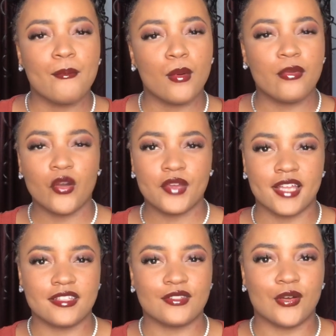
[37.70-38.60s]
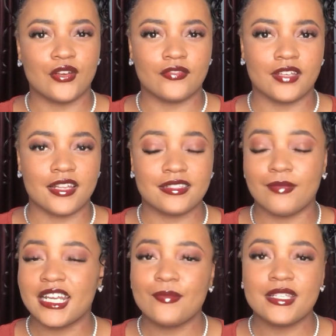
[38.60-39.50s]
But before we get into all of that,
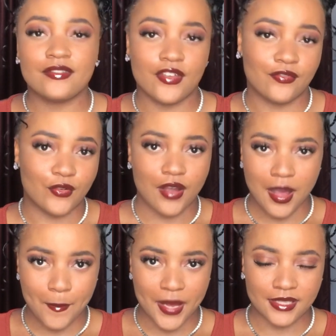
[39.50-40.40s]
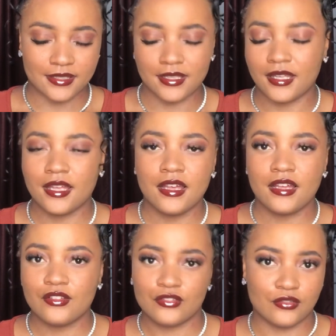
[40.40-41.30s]
my name is Favour Amanze.
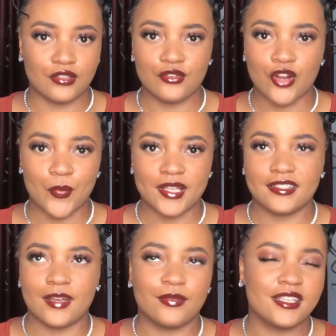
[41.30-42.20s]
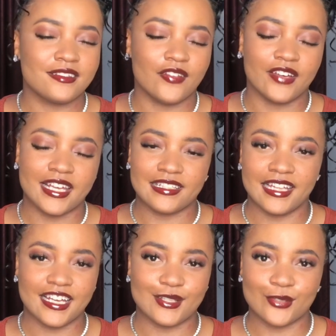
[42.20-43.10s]
To the newcomers here, please don't forget to
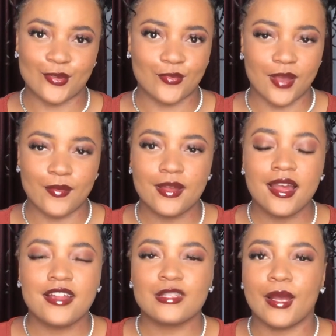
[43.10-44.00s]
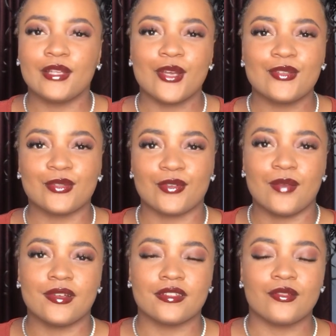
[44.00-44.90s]
like and subscribe. To my return
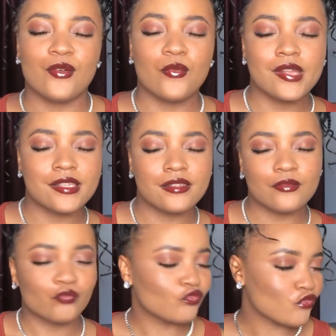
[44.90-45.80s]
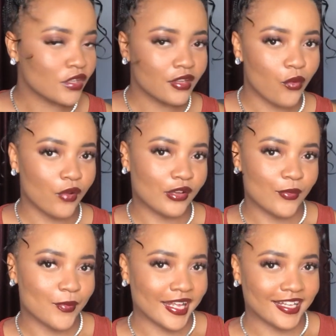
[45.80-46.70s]
subscribers, as always,
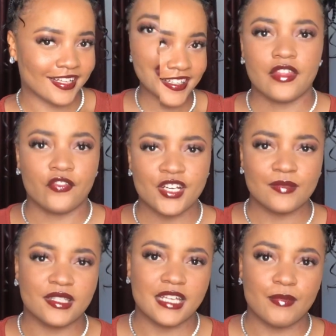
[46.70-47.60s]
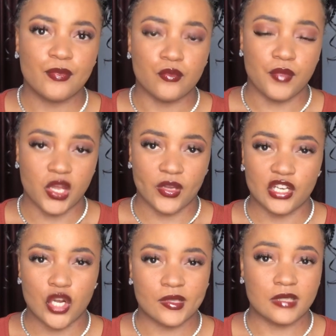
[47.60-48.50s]
welcome back. And the first mistake people make when it
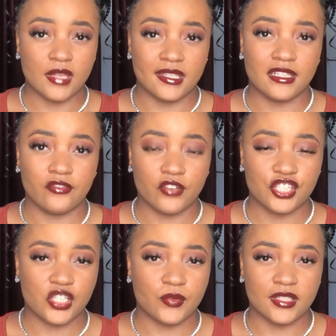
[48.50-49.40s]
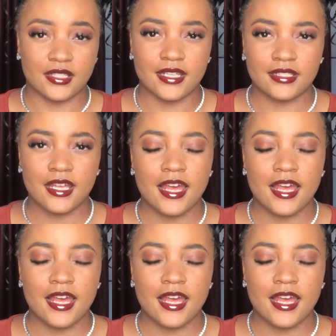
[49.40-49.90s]
comes to maintaining friendships is that